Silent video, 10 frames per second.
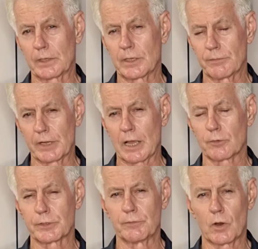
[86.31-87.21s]
given
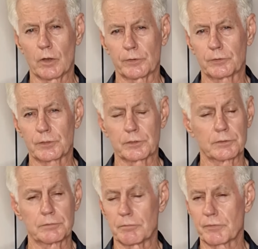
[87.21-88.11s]
health advice
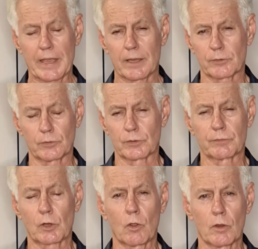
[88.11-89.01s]
to thousands
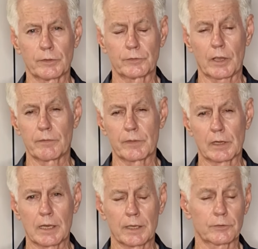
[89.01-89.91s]
of clients over the
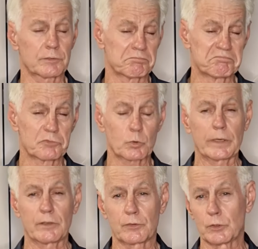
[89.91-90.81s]
last
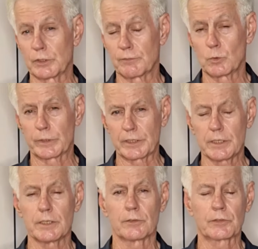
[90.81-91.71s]
20, 30, 40
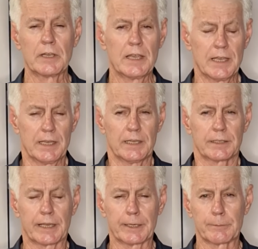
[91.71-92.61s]
years.
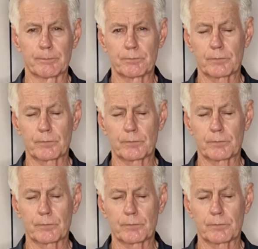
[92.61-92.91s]
Now,